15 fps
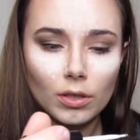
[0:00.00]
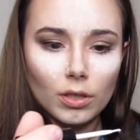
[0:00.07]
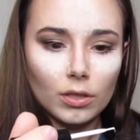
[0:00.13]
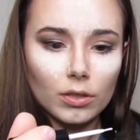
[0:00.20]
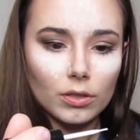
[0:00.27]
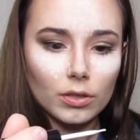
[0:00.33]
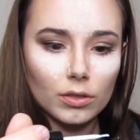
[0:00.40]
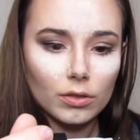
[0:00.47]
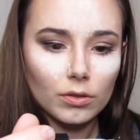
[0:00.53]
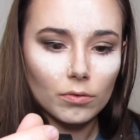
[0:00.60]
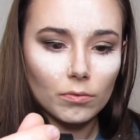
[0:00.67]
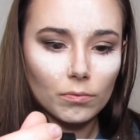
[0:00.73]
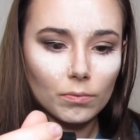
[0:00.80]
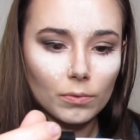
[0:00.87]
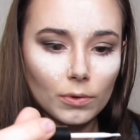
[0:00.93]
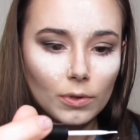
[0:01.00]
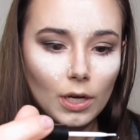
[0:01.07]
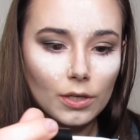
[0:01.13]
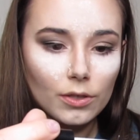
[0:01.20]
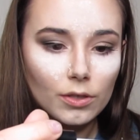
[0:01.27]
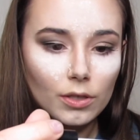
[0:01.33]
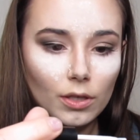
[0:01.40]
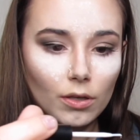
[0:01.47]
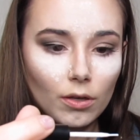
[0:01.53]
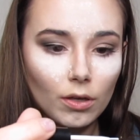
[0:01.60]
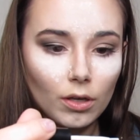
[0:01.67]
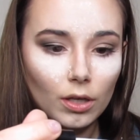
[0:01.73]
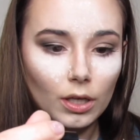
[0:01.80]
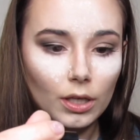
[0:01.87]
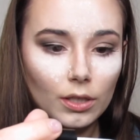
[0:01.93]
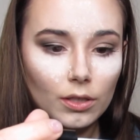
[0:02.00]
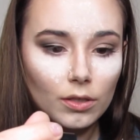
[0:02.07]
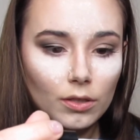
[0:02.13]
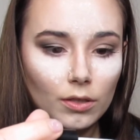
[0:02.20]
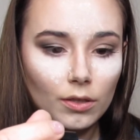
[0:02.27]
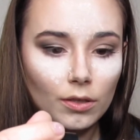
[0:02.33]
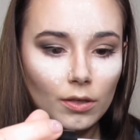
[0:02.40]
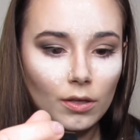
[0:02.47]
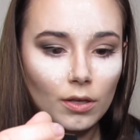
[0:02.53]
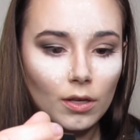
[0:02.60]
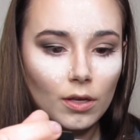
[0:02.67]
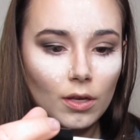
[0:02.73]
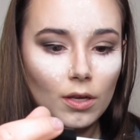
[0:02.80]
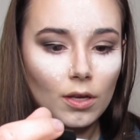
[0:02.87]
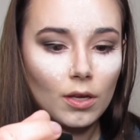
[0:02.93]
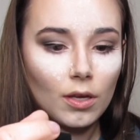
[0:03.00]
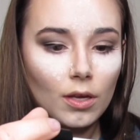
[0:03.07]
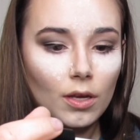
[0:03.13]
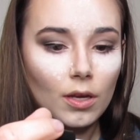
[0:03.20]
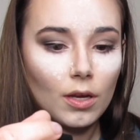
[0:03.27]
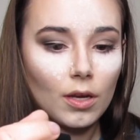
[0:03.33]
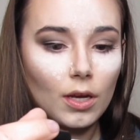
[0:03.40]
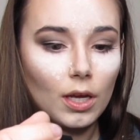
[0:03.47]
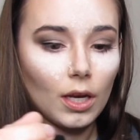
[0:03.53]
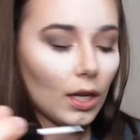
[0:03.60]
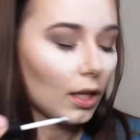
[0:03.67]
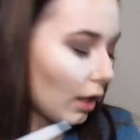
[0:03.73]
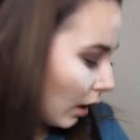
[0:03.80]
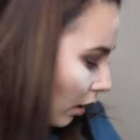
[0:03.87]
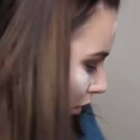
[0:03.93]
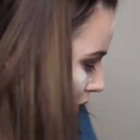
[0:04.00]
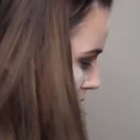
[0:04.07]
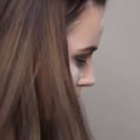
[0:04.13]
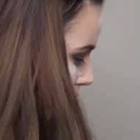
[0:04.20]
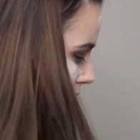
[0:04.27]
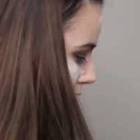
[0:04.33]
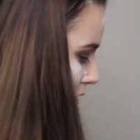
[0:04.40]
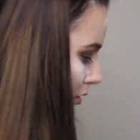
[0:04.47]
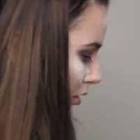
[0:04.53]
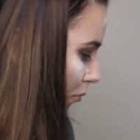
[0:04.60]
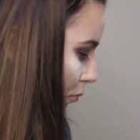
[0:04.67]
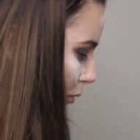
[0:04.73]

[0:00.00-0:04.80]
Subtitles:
and just brush it on. And I like a lot of glue on